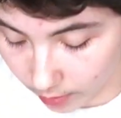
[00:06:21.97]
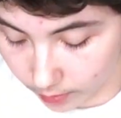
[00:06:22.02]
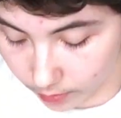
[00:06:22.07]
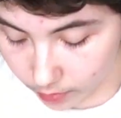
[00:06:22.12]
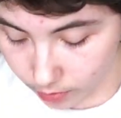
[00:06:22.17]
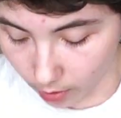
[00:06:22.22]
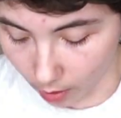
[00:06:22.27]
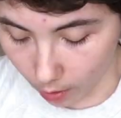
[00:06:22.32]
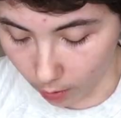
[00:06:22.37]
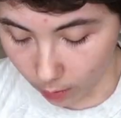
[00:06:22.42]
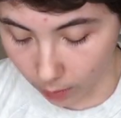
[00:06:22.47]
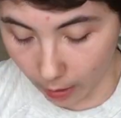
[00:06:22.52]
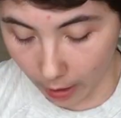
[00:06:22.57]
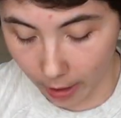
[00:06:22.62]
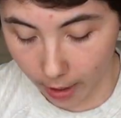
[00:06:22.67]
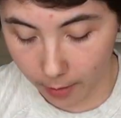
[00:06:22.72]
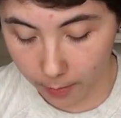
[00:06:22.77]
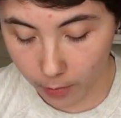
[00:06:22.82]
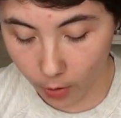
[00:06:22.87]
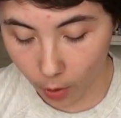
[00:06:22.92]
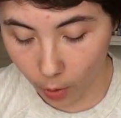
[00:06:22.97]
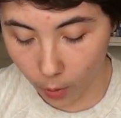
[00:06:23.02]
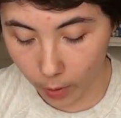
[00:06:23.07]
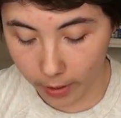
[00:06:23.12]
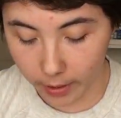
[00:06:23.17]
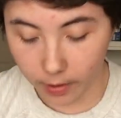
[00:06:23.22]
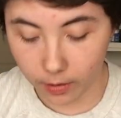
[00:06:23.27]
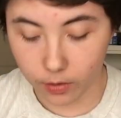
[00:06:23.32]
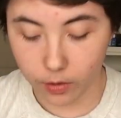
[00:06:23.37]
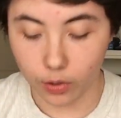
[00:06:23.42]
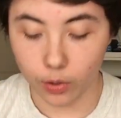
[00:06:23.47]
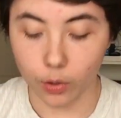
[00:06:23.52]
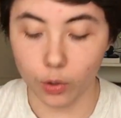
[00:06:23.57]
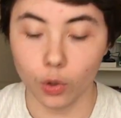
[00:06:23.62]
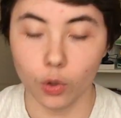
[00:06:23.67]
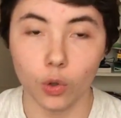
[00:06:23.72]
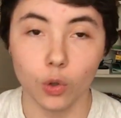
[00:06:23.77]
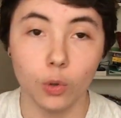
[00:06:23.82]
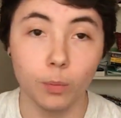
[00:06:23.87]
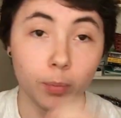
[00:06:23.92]
So I'm going
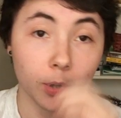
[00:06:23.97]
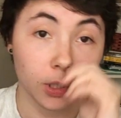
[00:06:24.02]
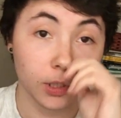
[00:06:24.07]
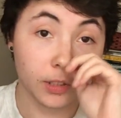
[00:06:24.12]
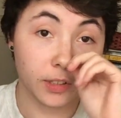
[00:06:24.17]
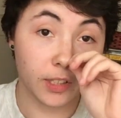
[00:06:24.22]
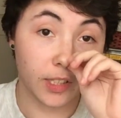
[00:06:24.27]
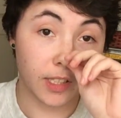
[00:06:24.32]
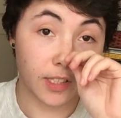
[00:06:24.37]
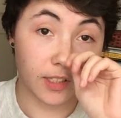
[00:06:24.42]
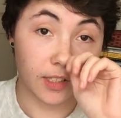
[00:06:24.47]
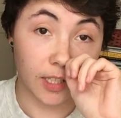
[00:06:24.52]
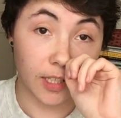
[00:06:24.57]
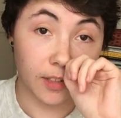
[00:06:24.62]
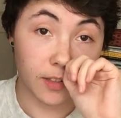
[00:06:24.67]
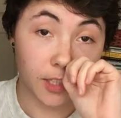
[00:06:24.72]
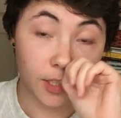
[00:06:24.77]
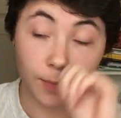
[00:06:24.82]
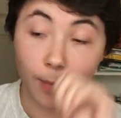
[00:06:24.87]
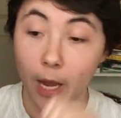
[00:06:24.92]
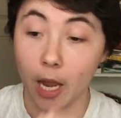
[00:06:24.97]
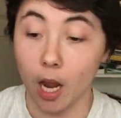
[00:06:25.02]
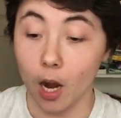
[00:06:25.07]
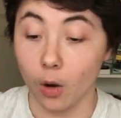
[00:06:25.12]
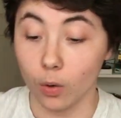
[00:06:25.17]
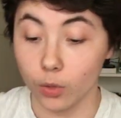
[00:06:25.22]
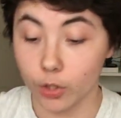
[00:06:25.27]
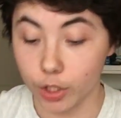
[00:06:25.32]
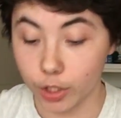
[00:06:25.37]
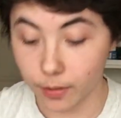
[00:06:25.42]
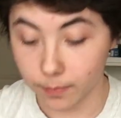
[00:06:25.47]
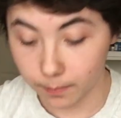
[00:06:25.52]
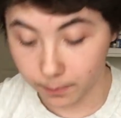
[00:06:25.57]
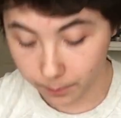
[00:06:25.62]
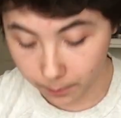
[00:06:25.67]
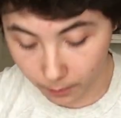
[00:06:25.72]
to put this in this pouch,